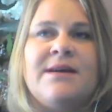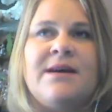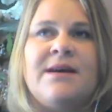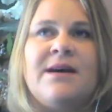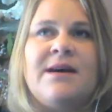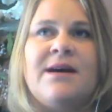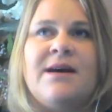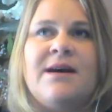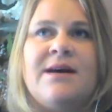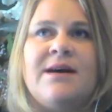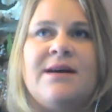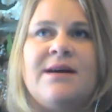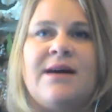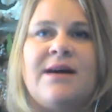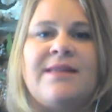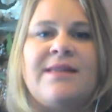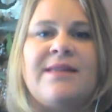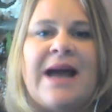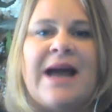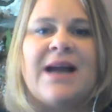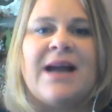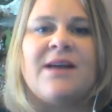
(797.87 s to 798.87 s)

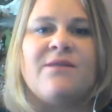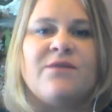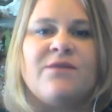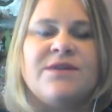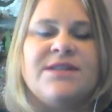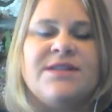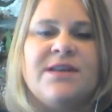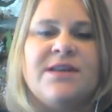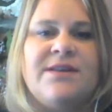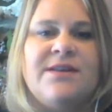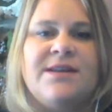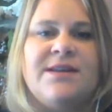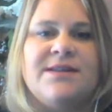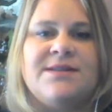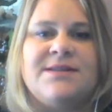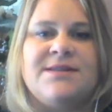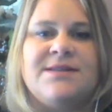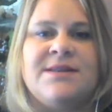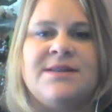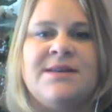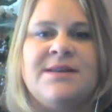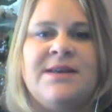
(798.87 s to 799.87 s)
lack of resilience.
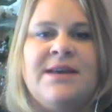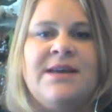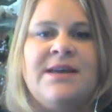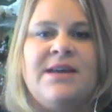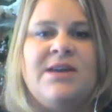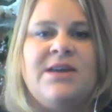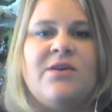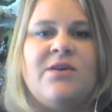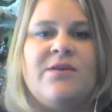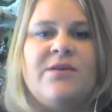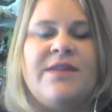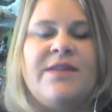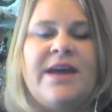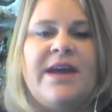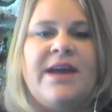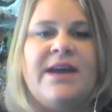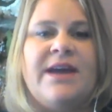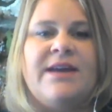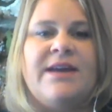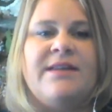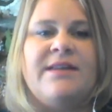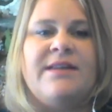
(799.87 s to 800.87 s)
You know,
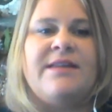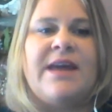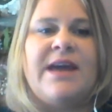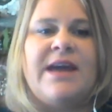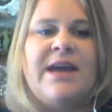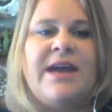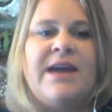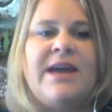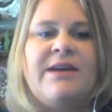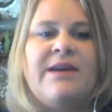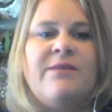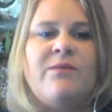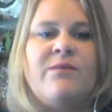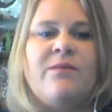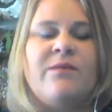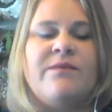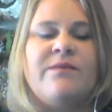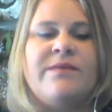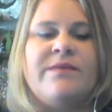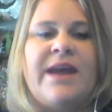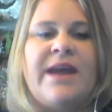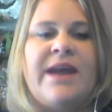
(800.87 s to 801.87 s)
they
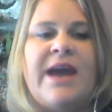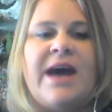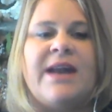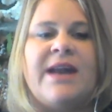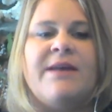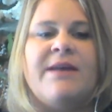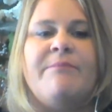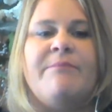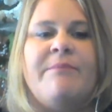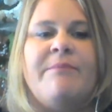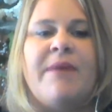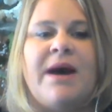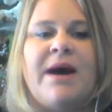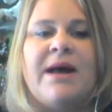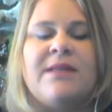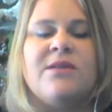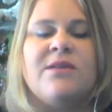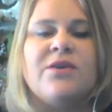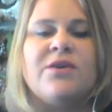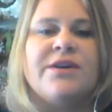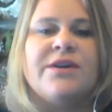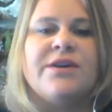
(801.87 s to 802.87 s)
had a
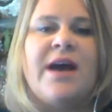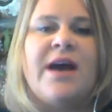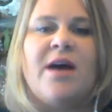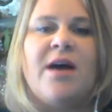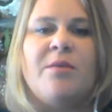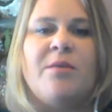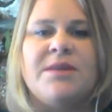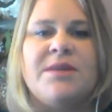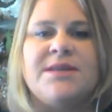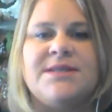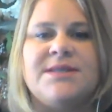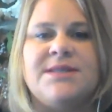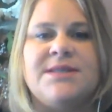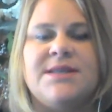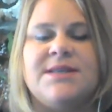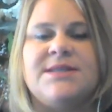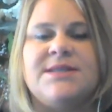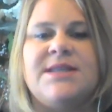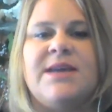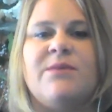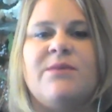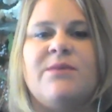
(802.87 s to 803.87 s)
learned
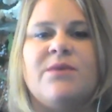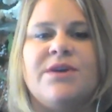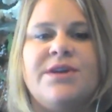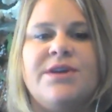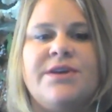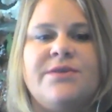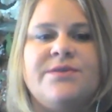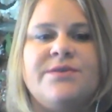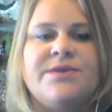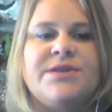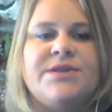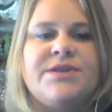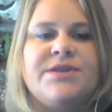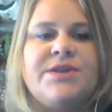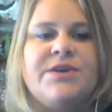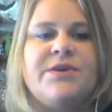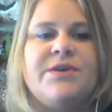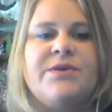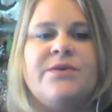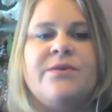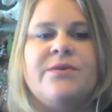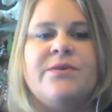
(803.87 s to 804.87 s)
helplessness. They were used
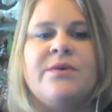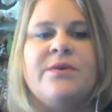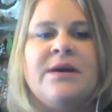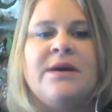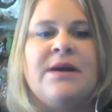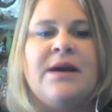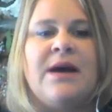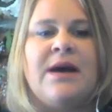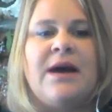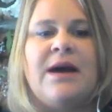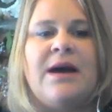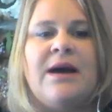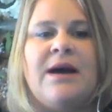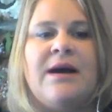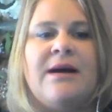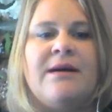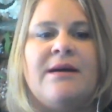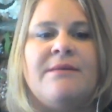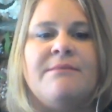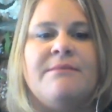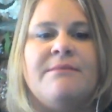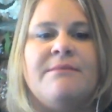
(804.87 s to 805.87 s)
to
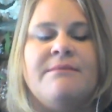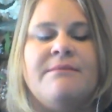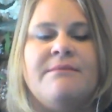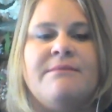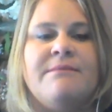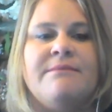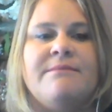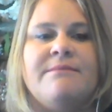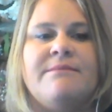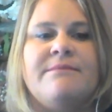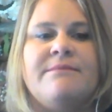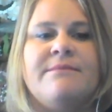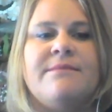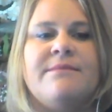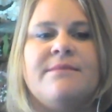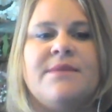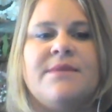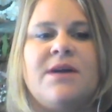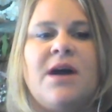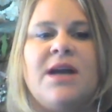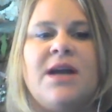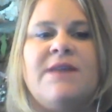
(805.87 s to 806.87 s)
kind
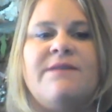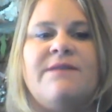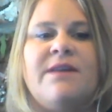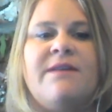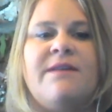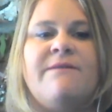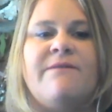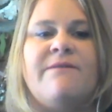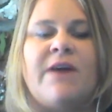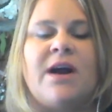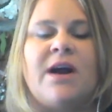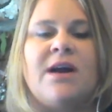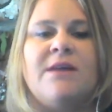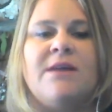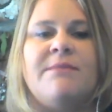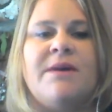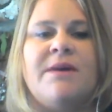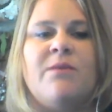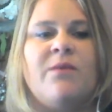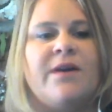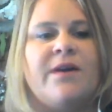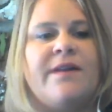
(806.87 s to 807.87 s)
of an
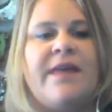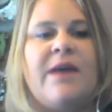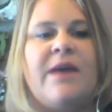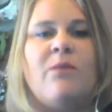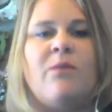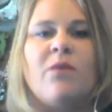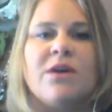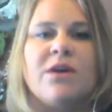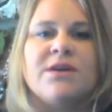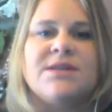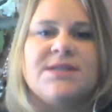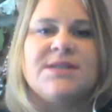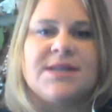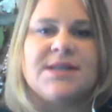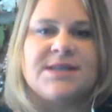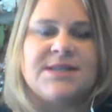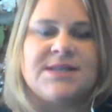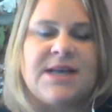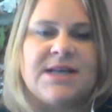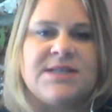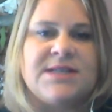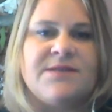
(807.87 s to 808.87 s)
environment where they weren't
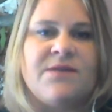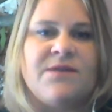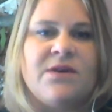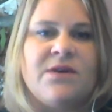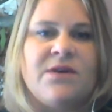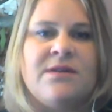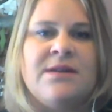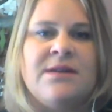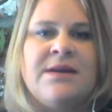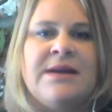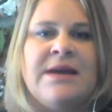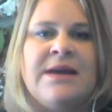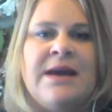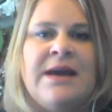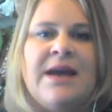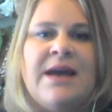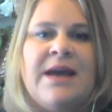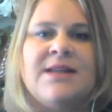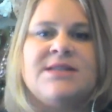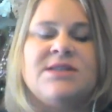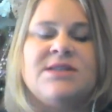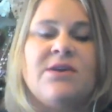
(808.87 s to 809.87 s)
successful,
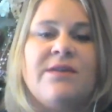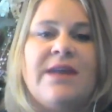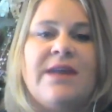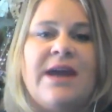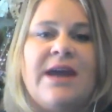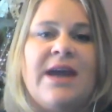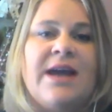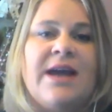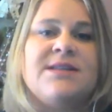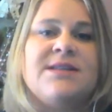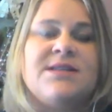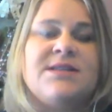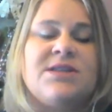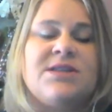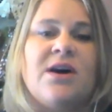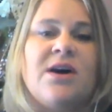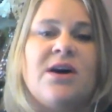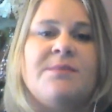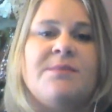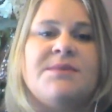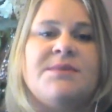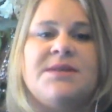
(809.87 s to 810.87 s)
and so they had
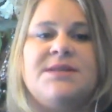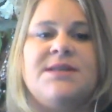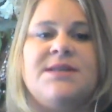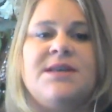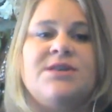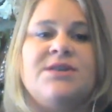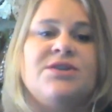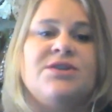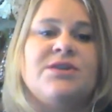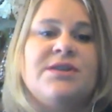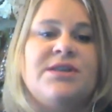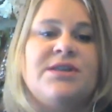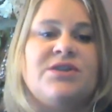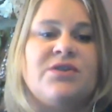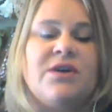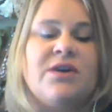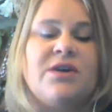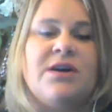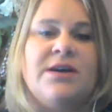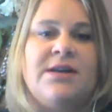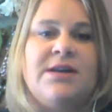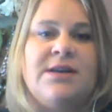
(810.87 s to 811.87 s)
stopped essentially
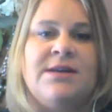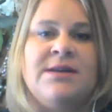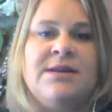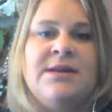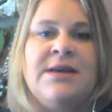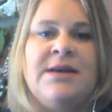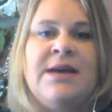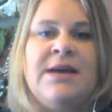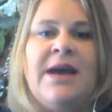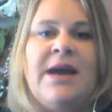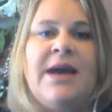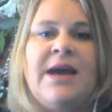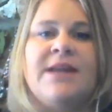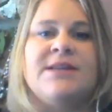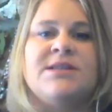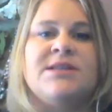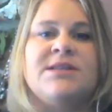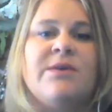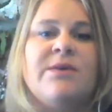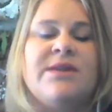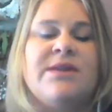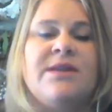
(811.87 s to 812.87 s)
trying. And
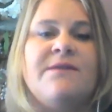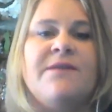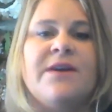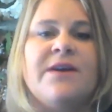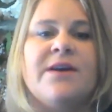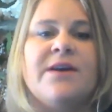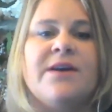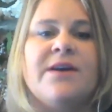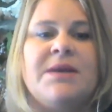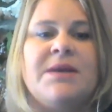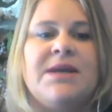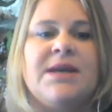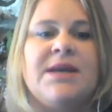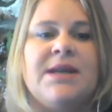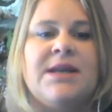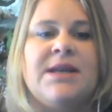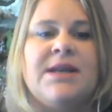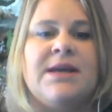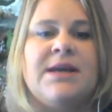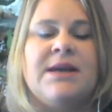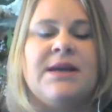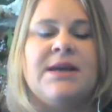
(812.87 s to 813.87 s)
so at the very
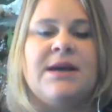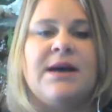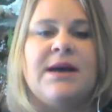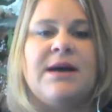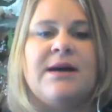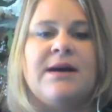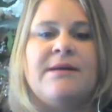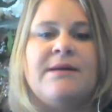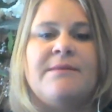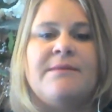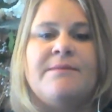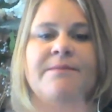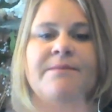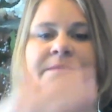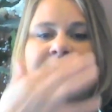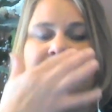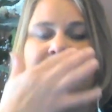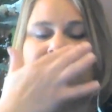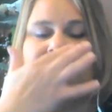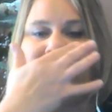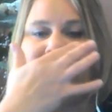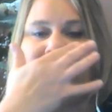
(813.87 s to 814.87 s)
beginning, and
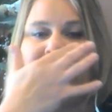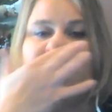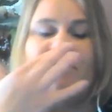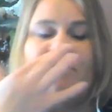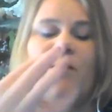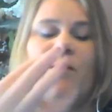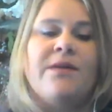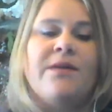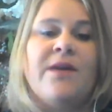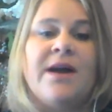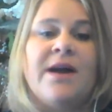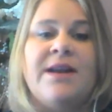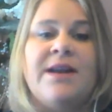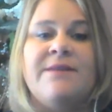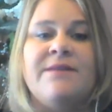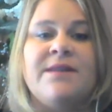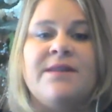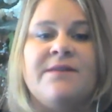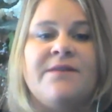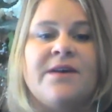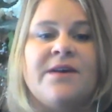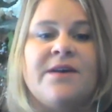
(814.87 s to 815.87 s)
well, not
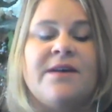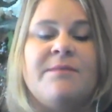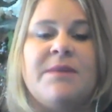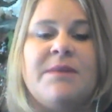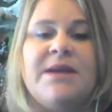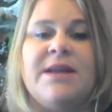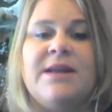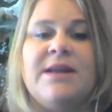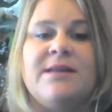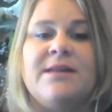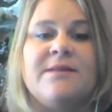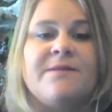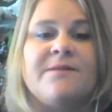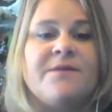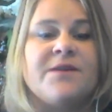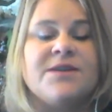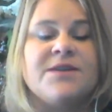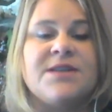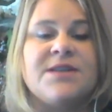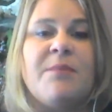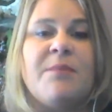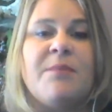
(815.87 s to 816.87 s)
even the very beginning, the
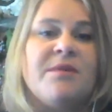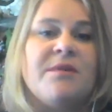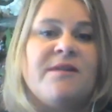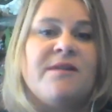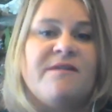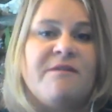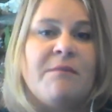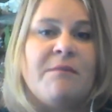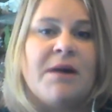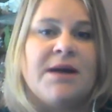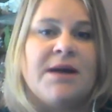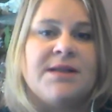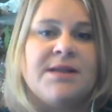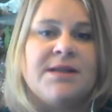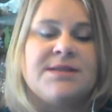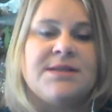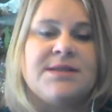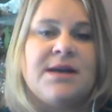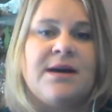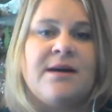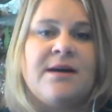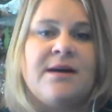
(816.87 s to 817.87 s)
first couple of months
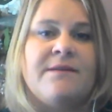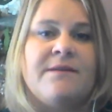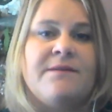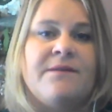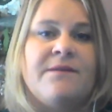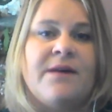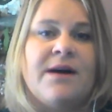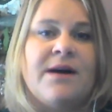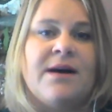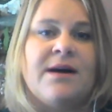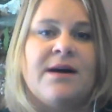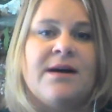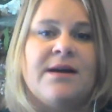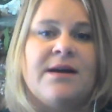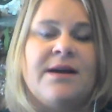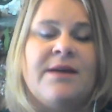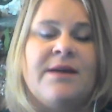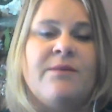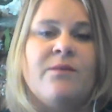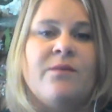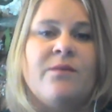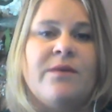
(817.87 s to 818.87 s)
of
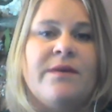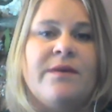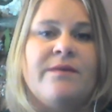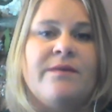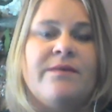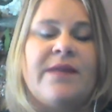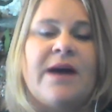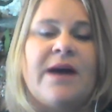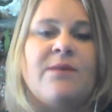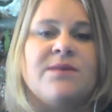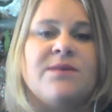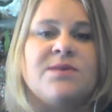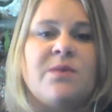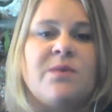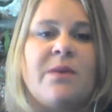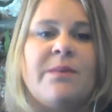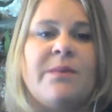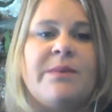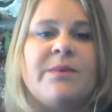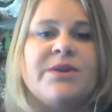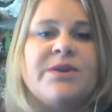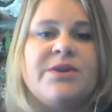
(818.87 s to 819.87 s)
that was
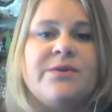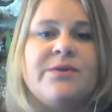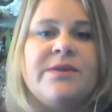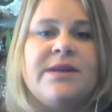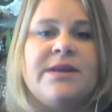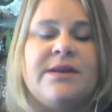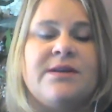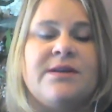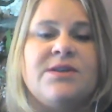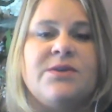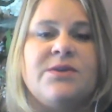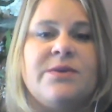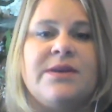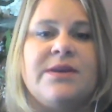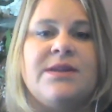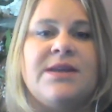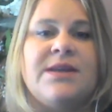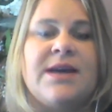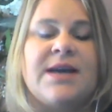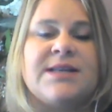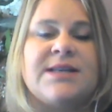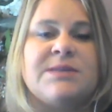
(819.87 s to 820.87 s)
when we were doing
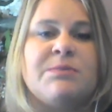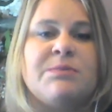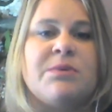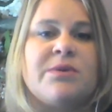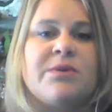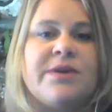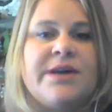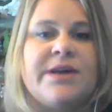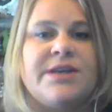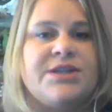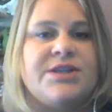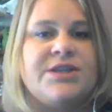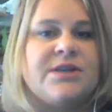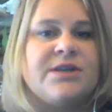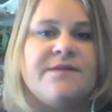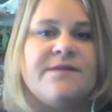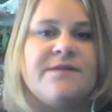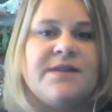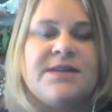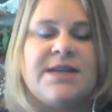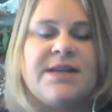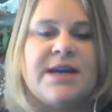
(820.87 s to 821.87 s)
the exploration
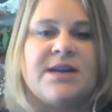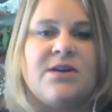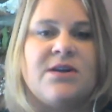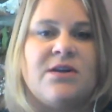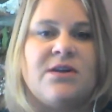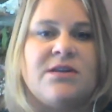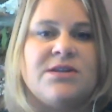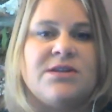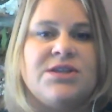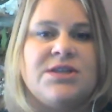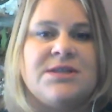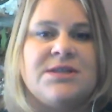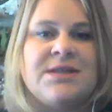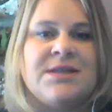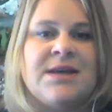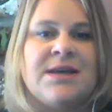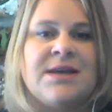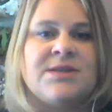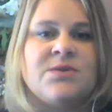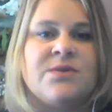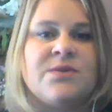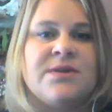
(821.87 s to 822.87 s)
of the technologies and
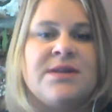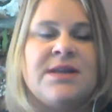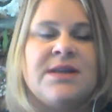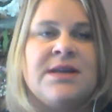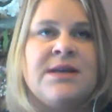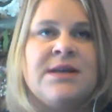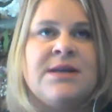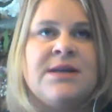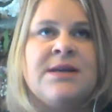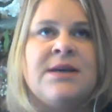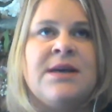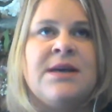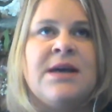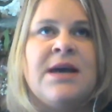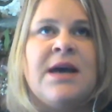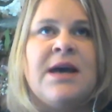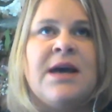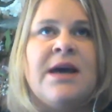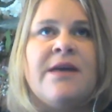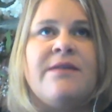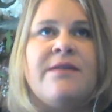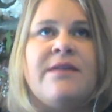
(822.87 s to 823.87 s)
that sort of thing.
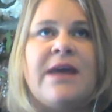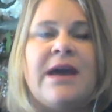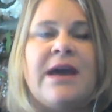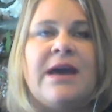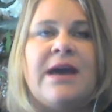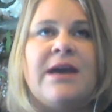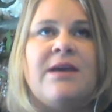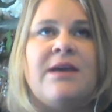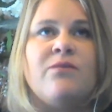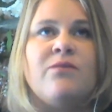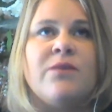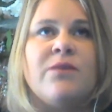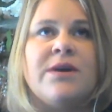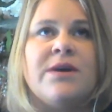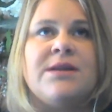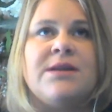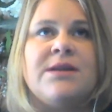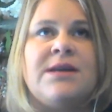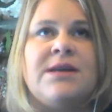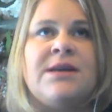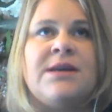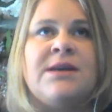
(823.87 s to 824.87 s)
They
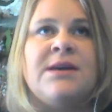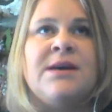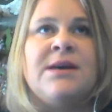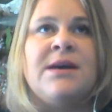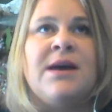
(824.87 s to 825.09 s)
really